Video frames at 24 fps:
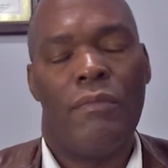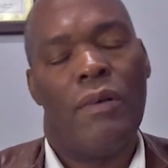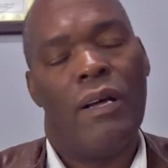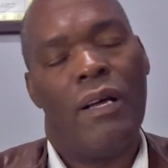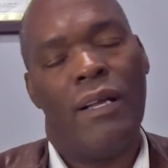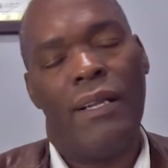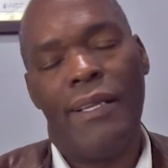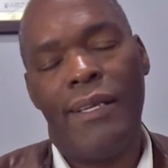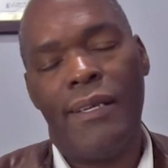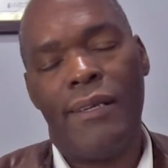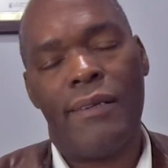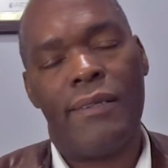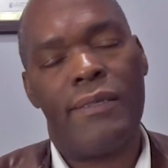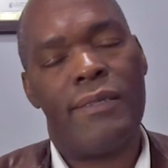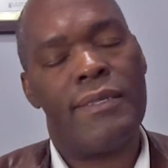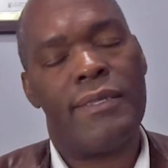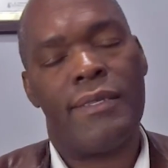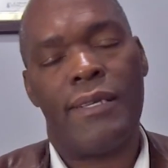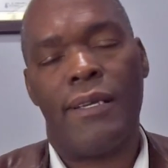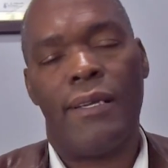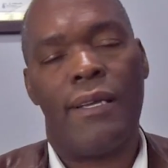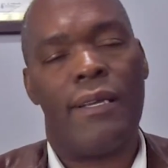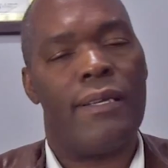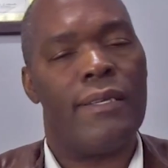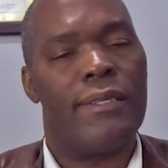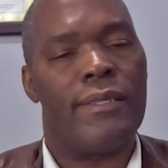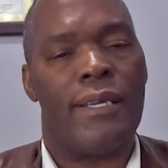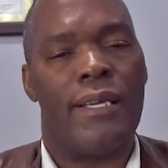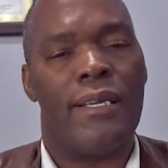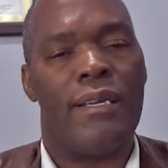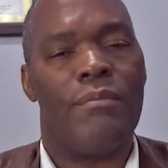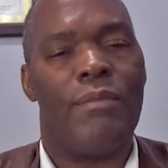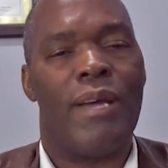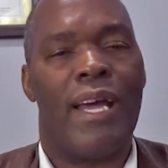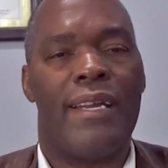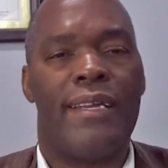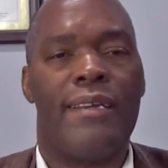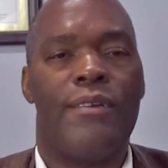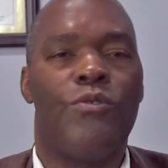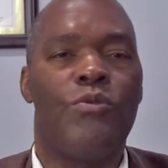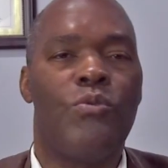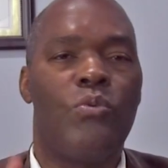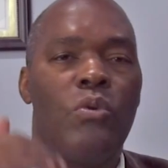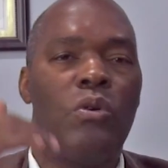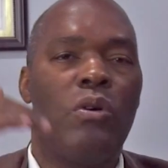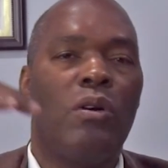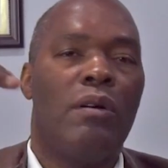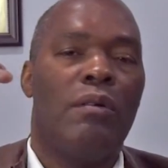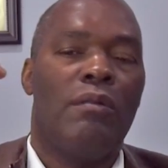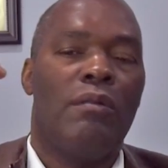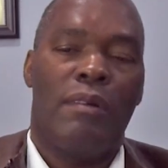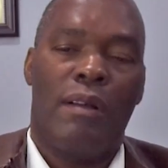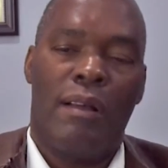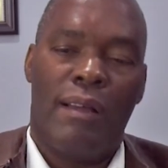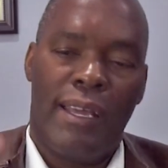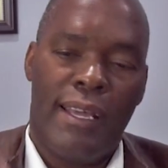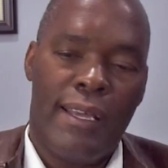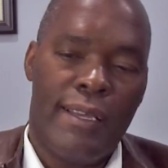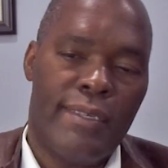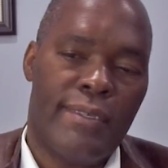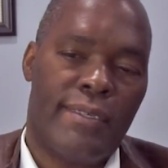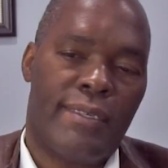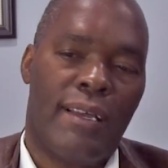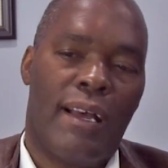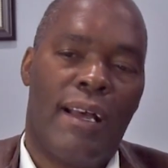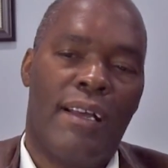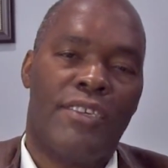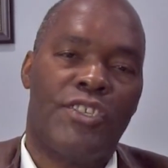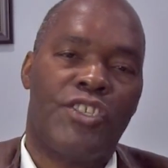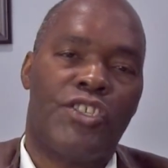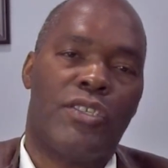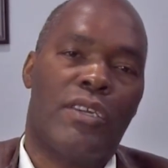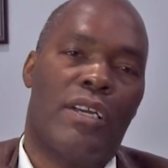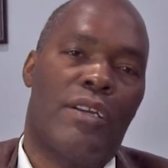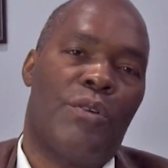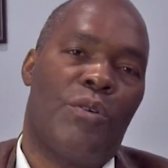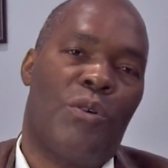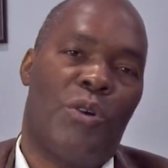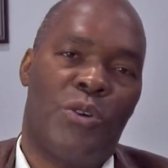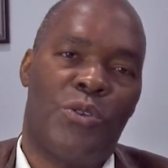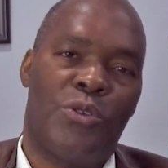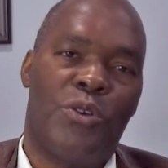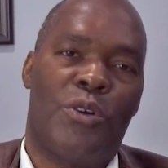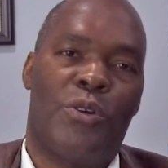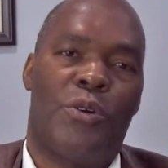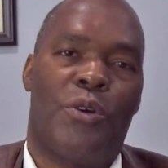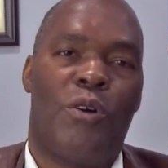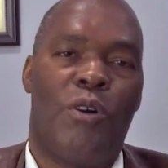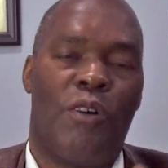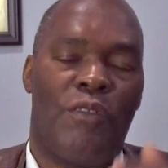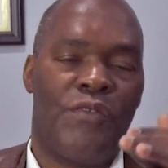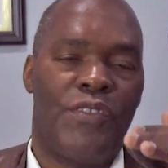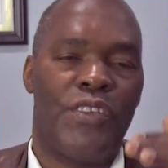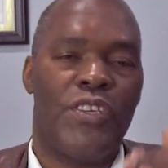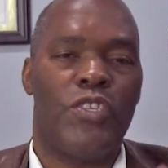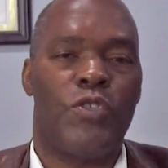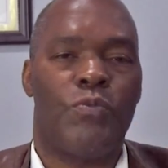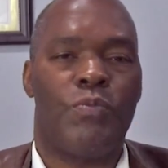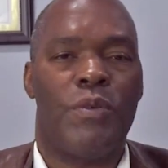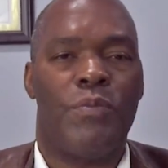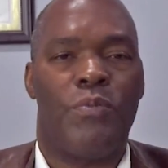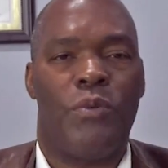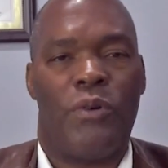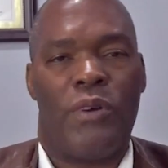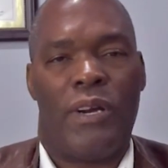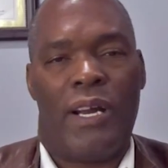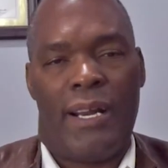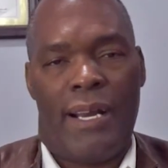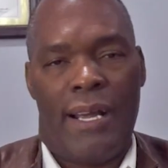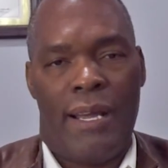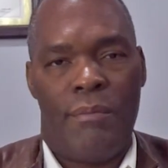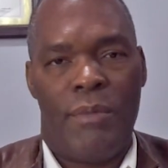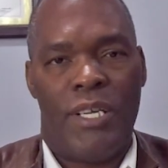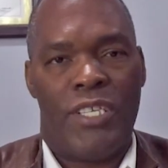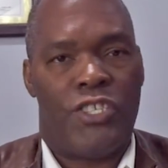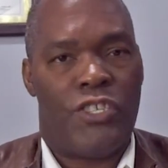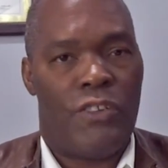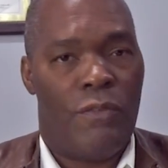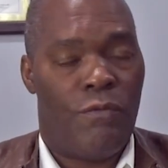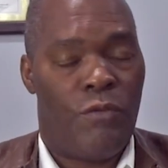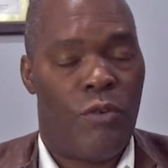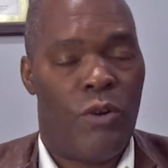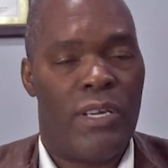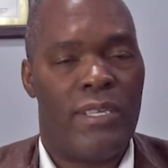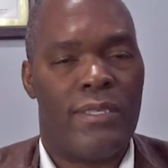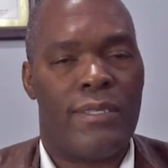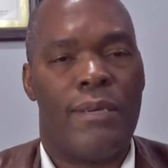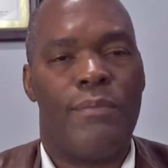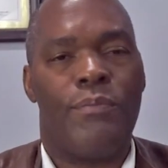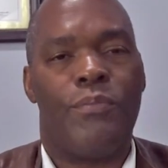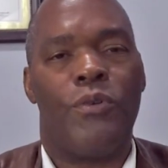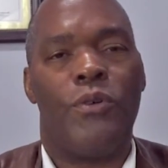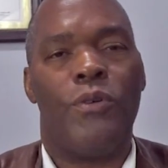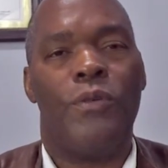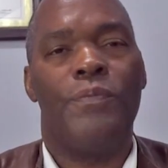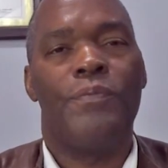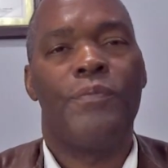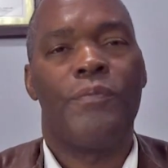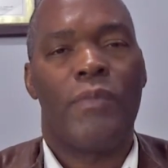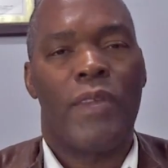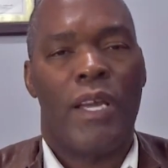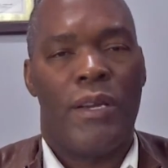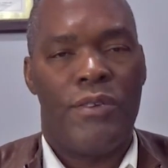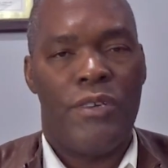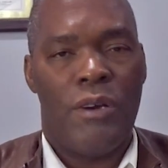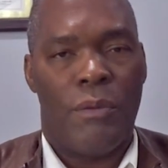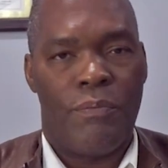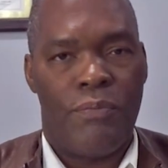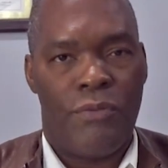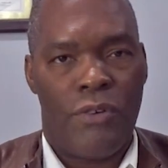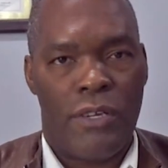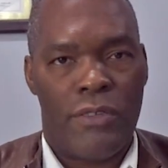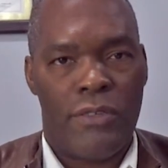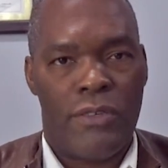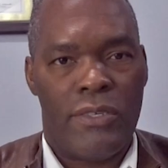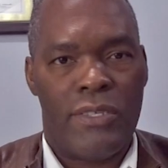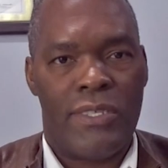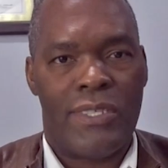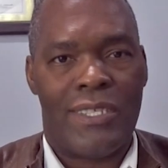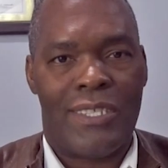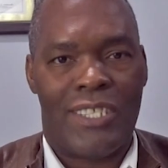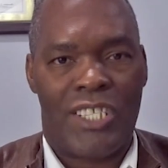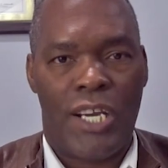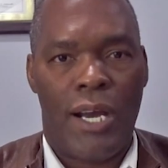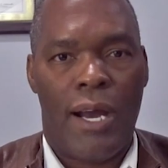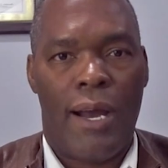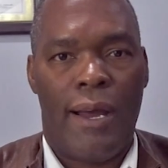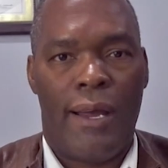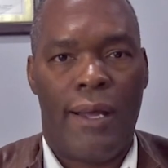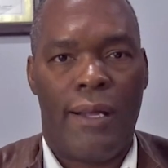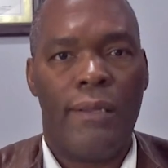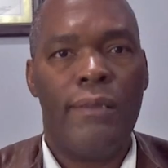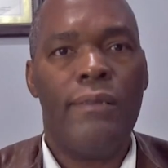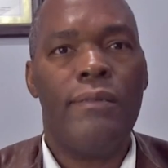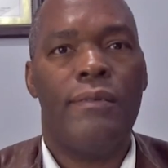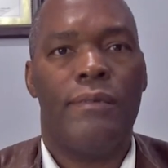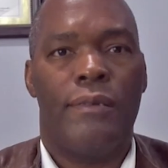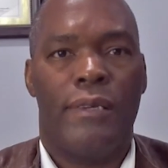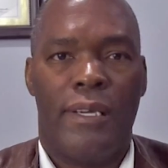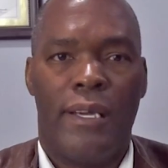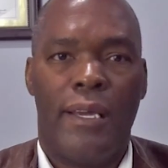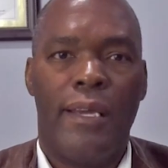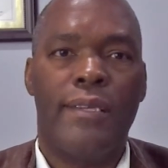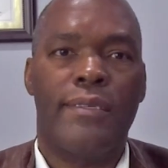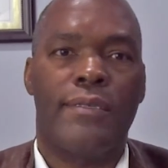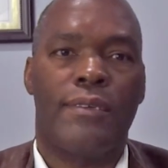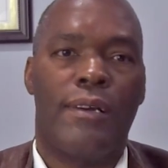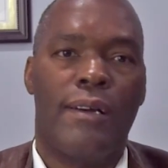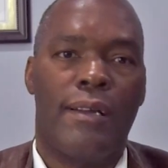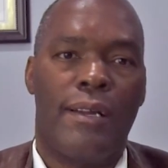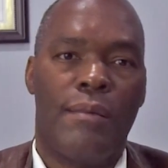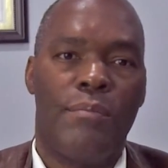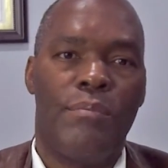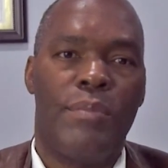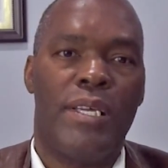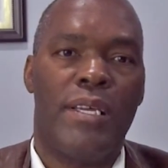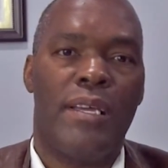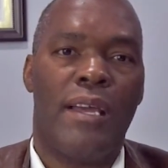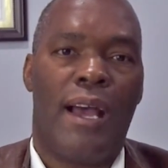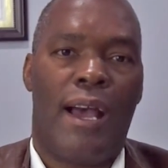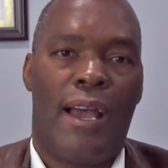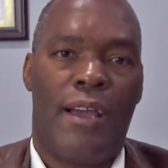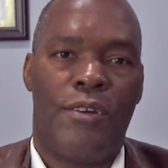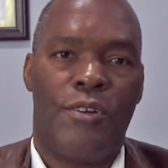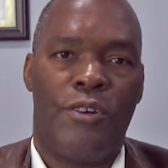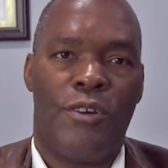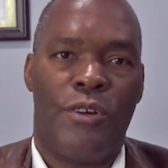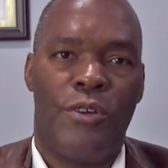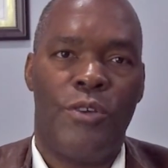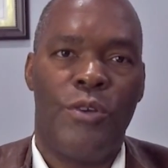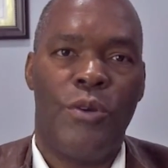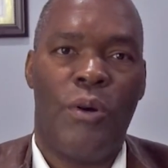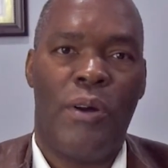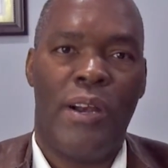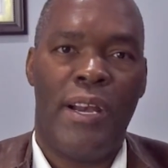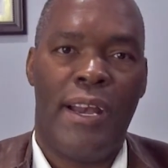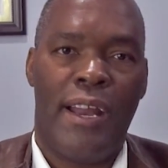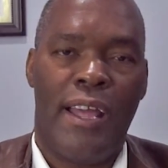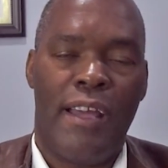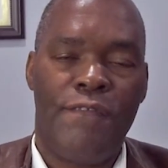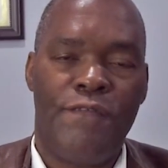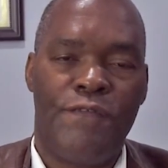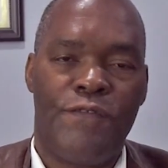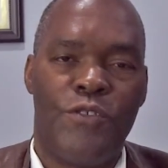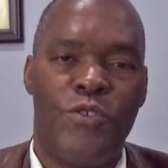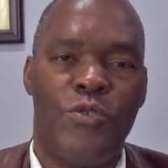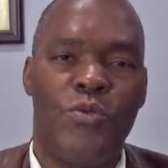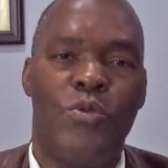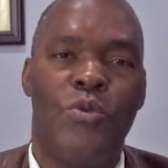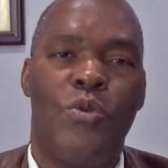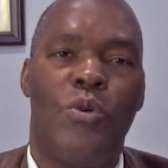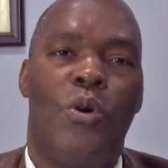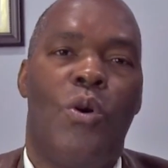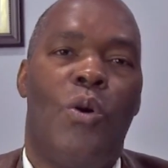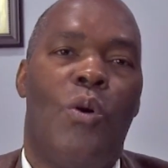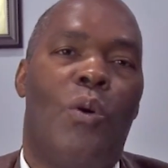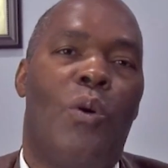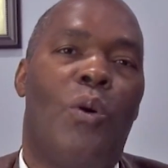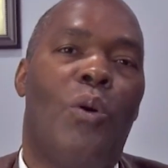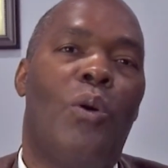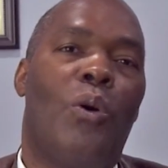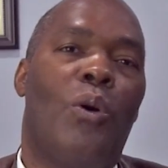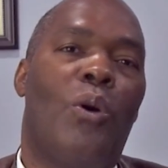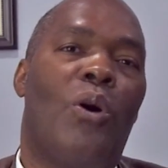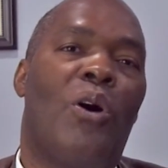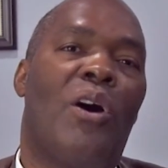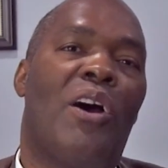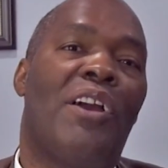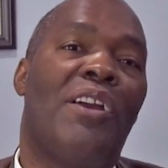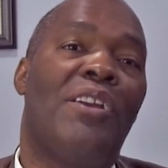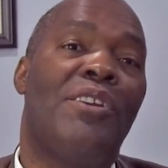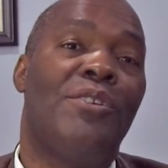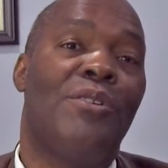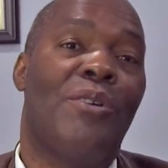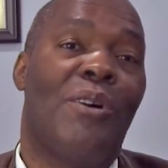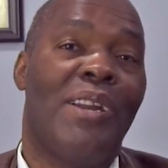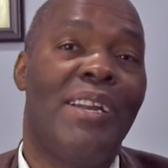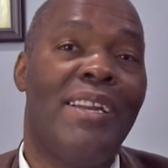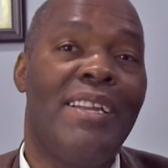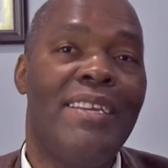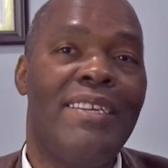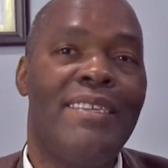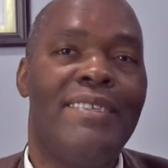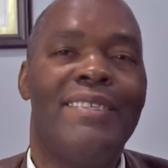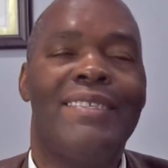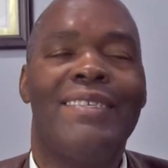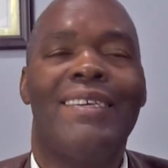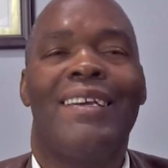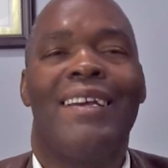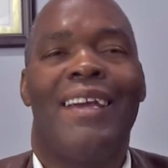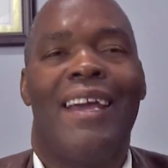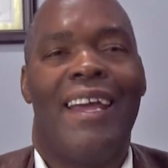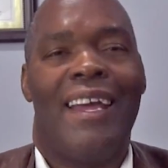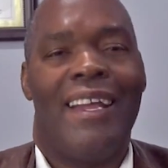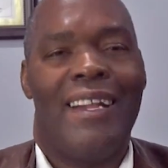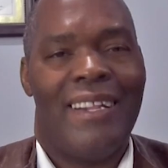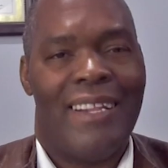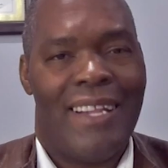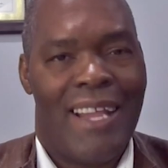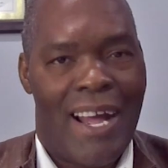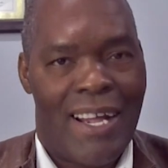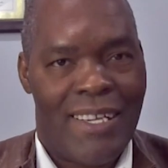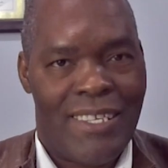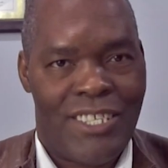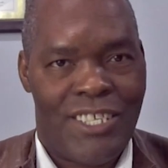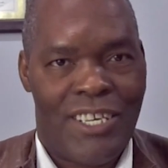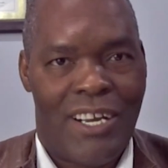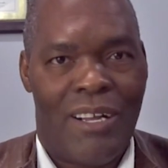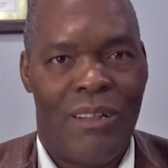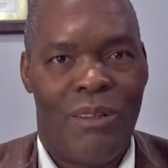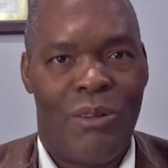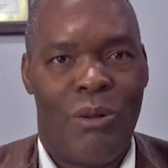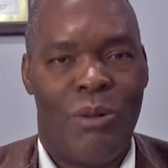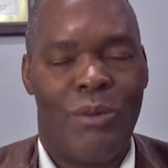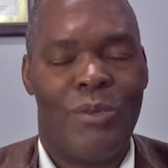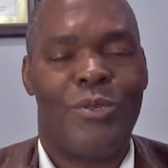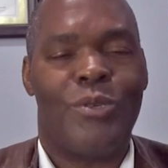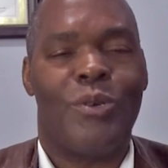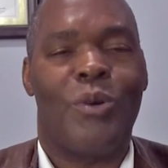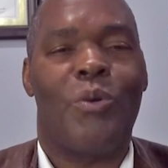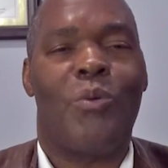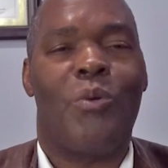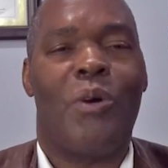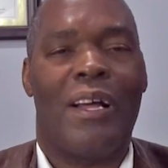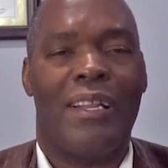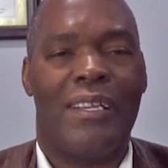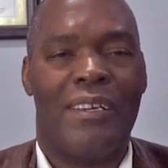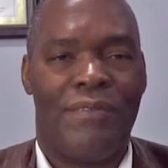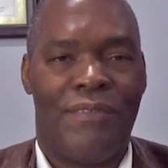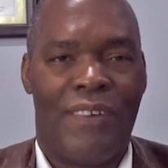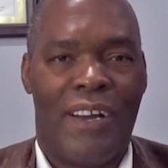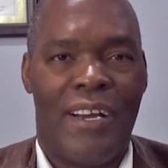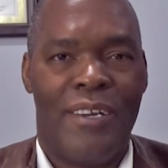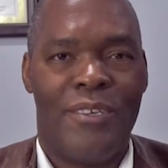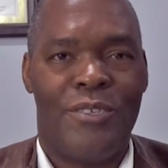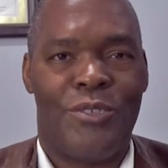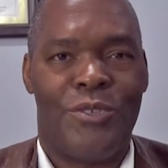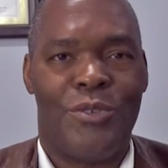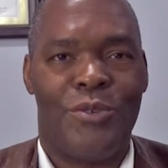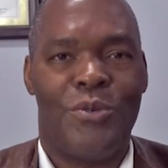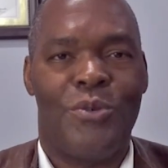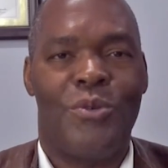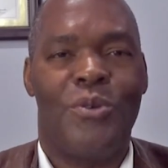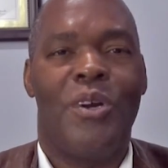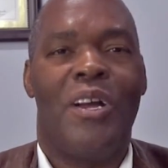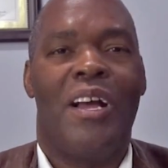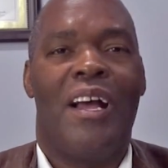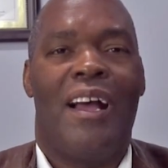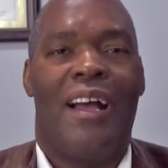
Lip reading: A lineal descendant is anybody who is a son or daughter of these people that I mentioned. For example, your brother's child is gonna be either your nephew or your niece, and that child also qualifies you,